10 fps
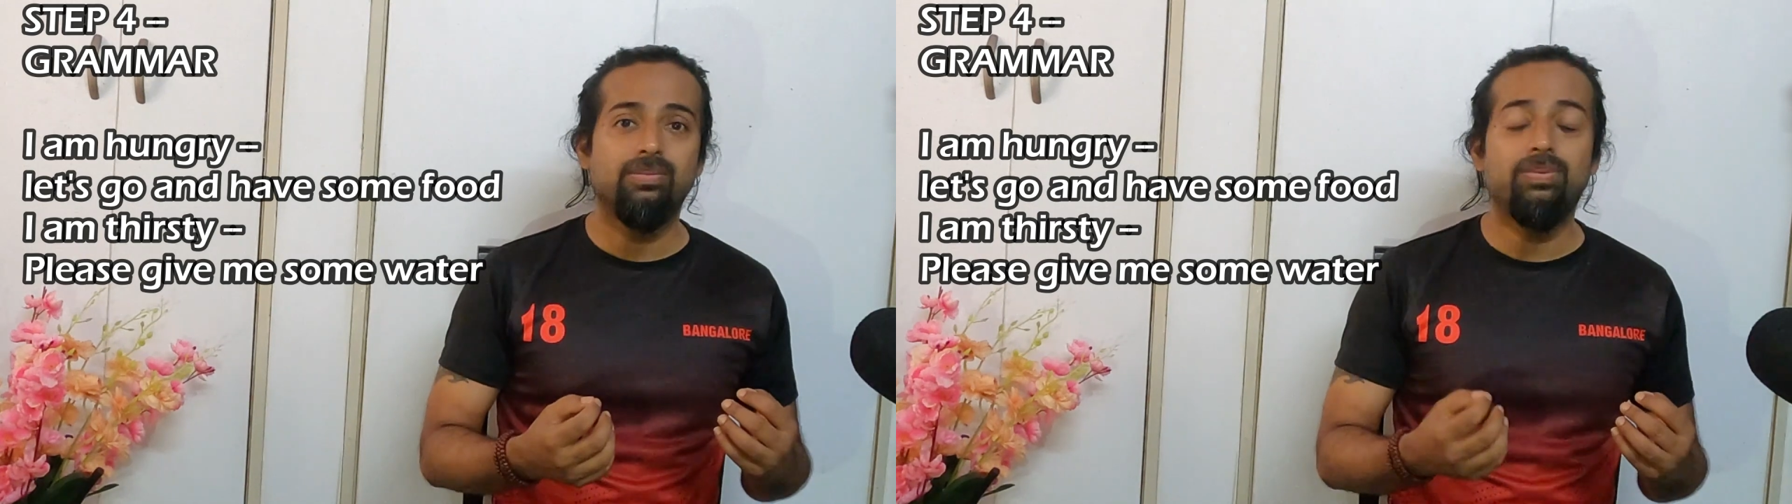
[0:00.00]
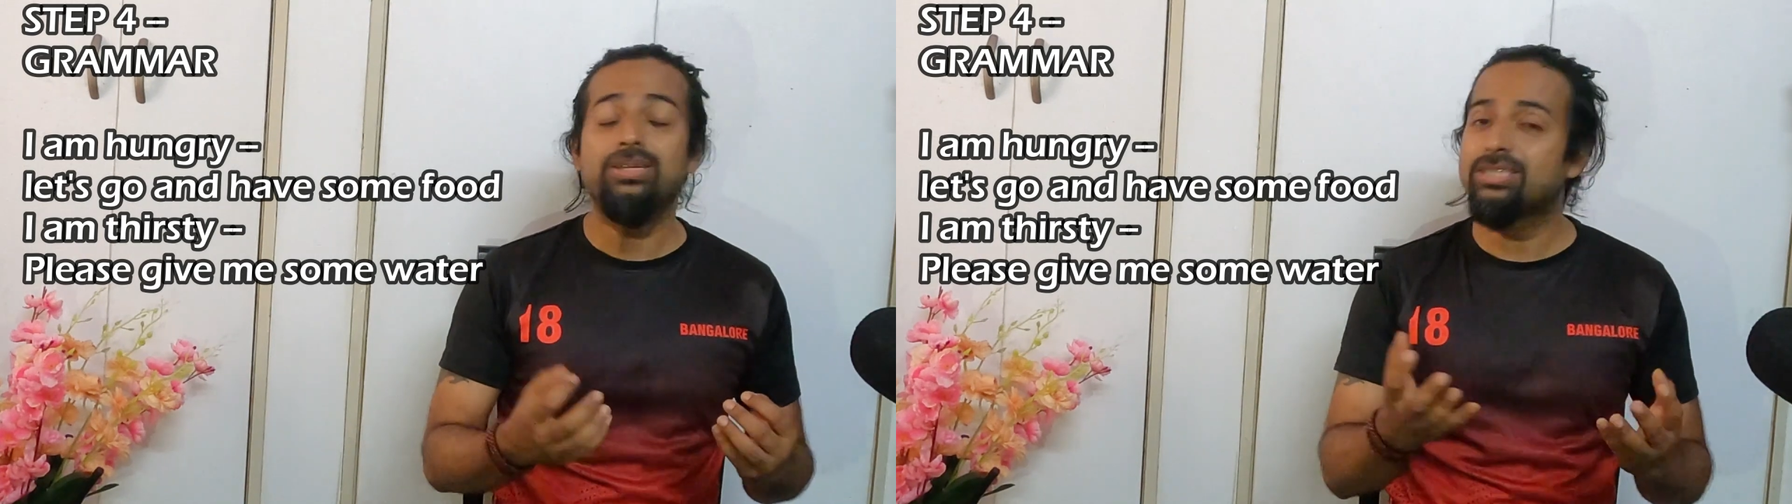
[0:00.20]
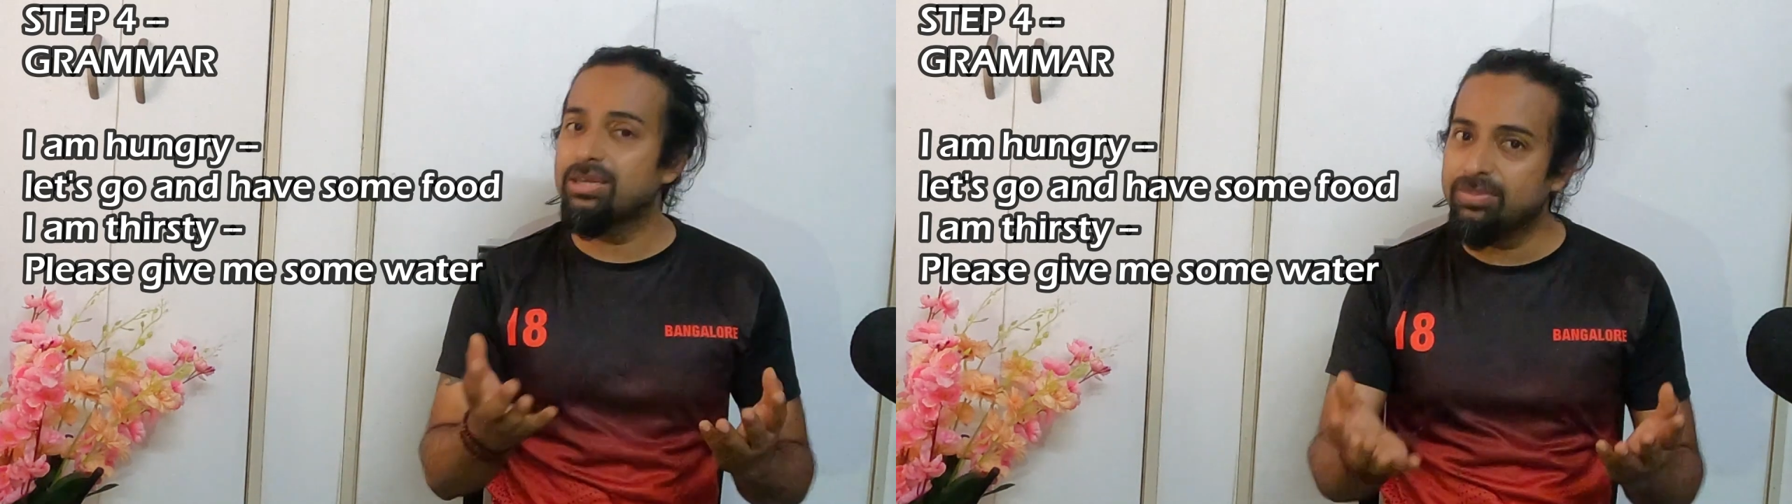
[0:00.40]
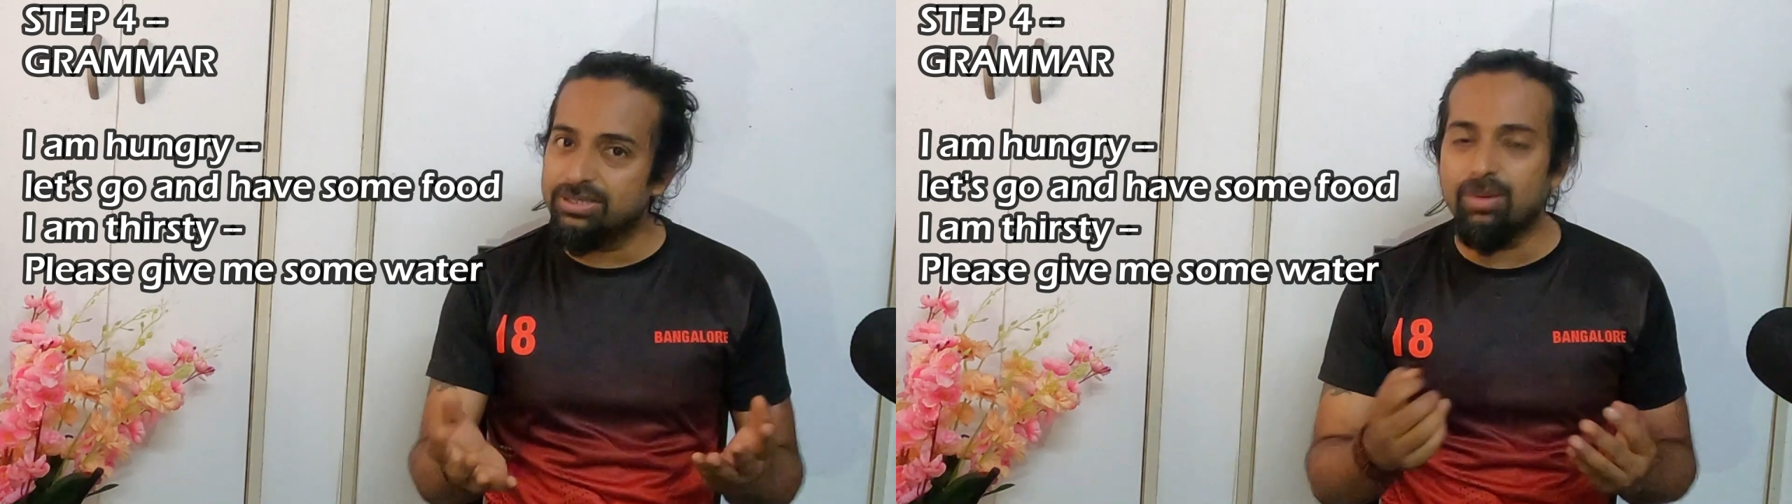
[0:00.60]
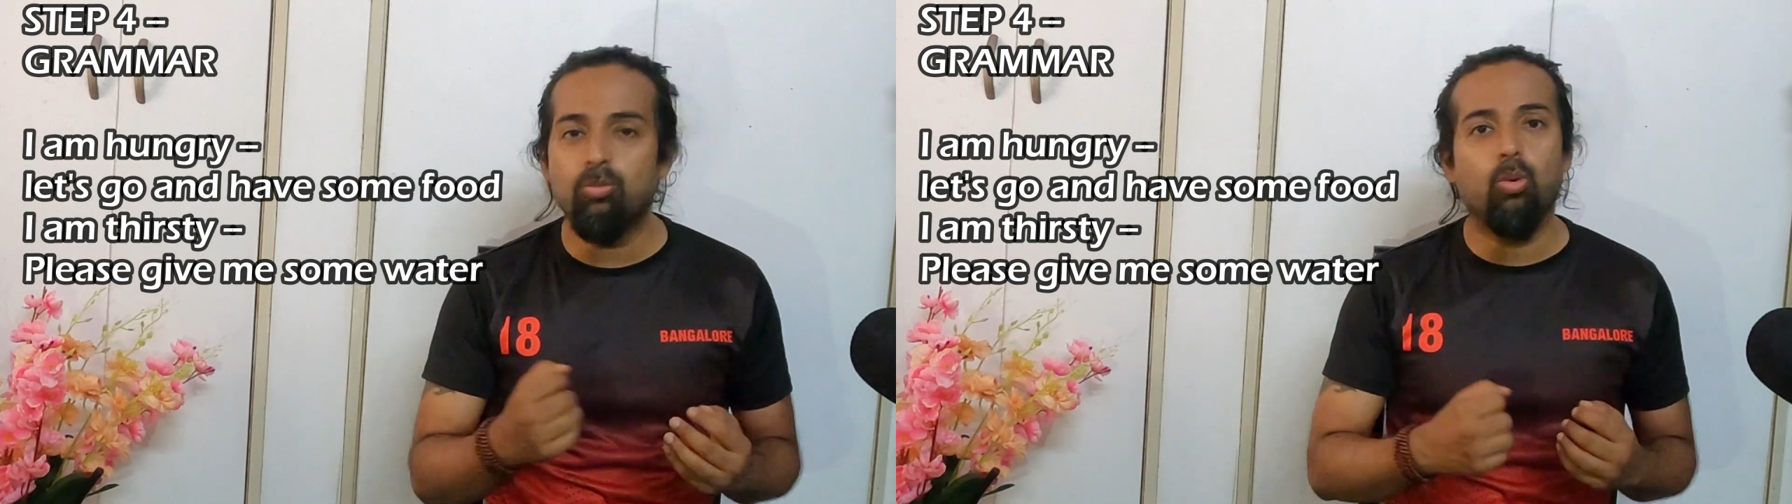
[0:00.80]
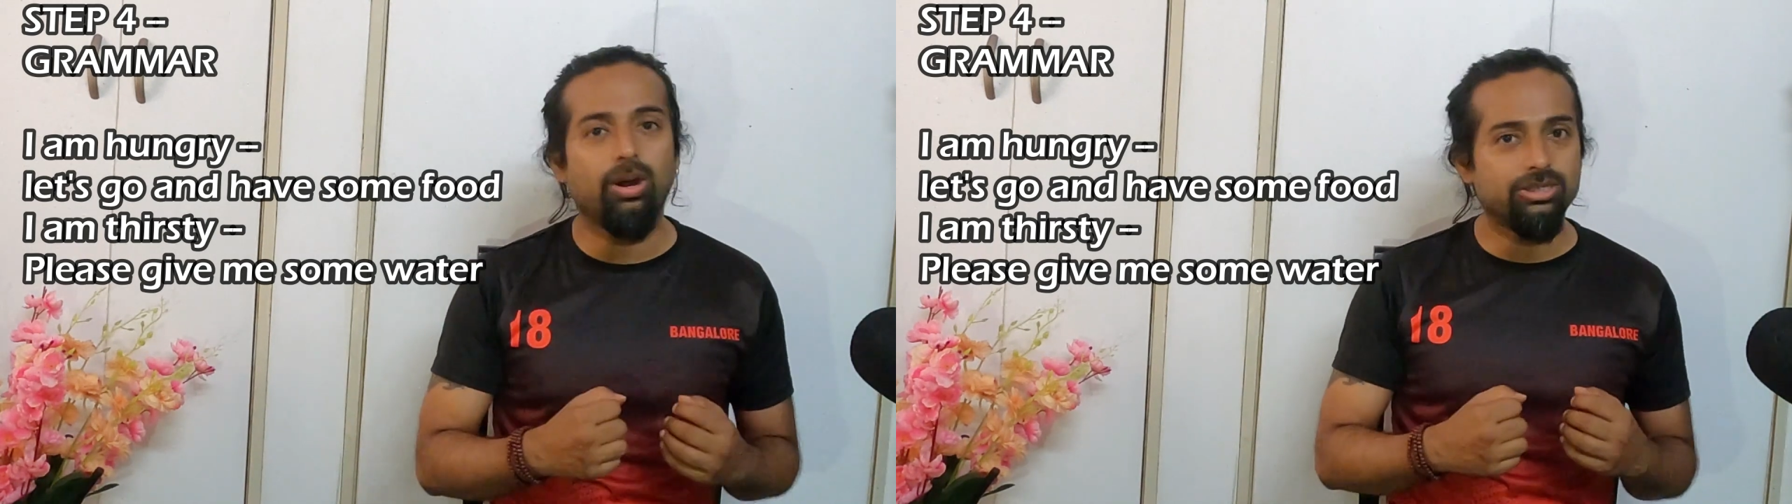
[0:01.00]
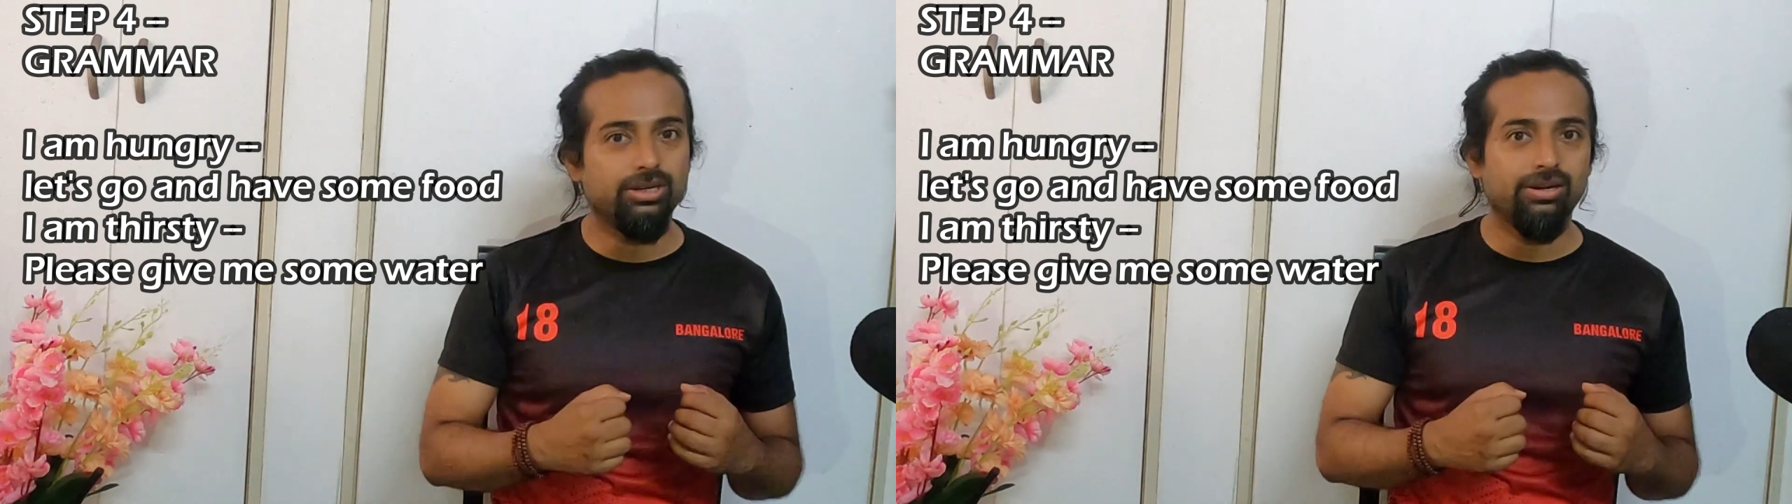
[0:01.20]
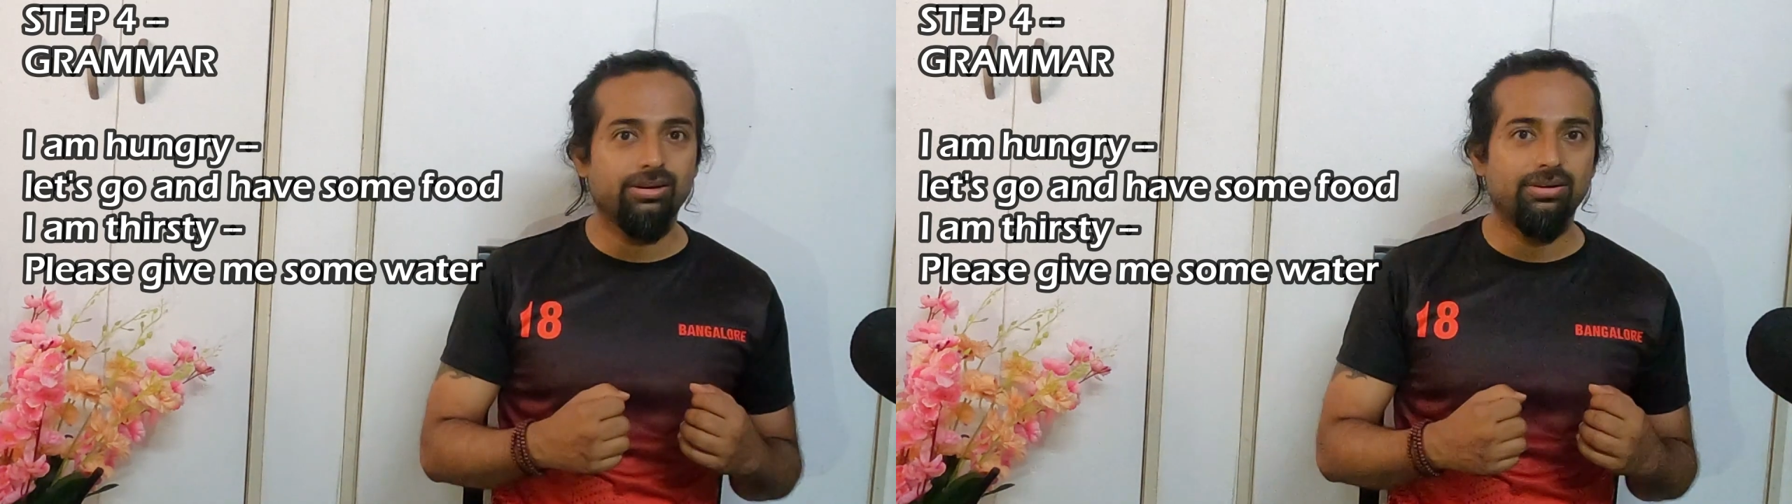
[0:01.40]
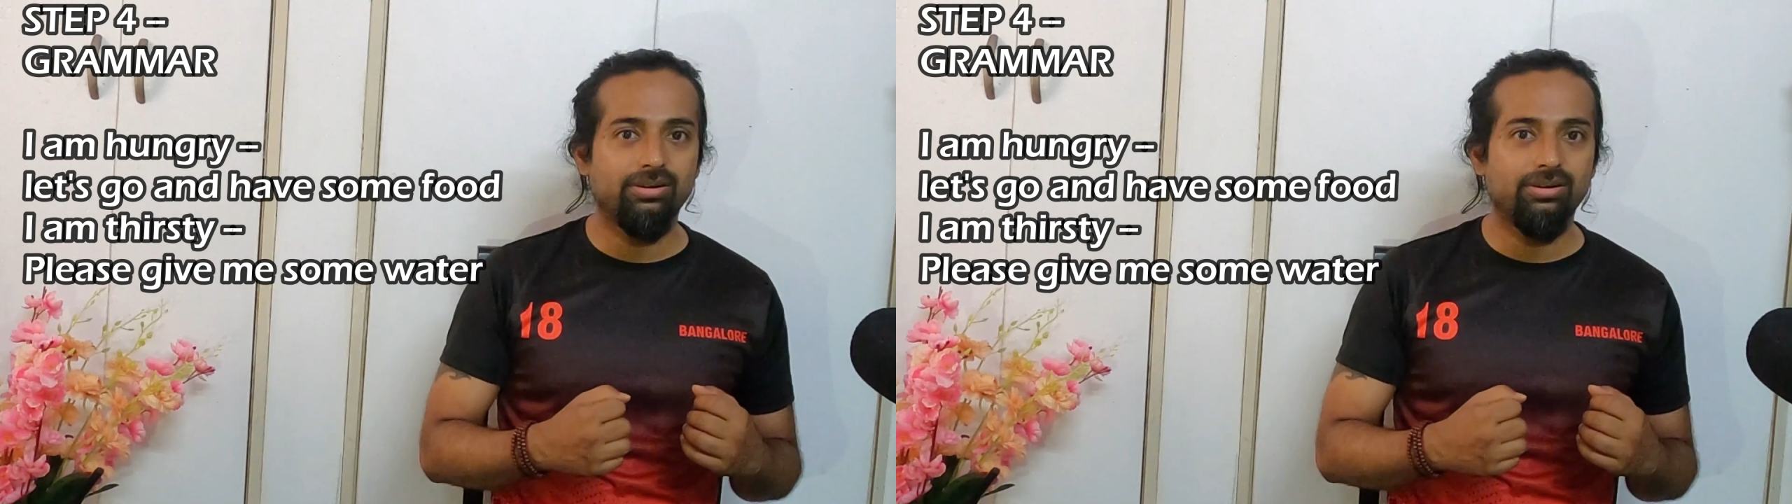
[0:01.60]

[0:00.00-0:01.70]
Please give me some water.